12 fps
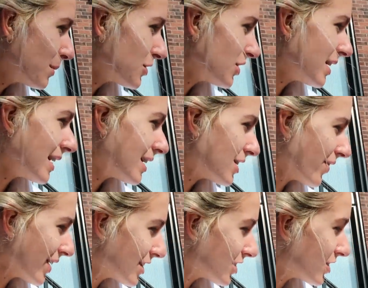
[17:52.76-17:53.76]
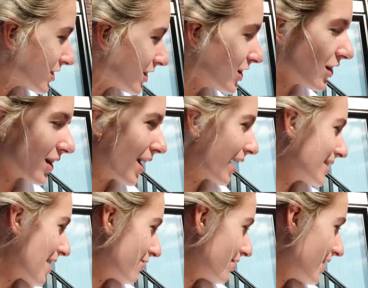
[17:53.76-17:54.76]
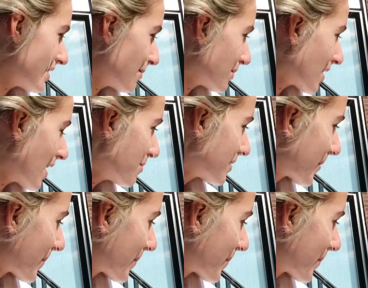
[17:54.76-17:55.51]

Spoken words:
But she did. I think she does look like a Daphne sometimes.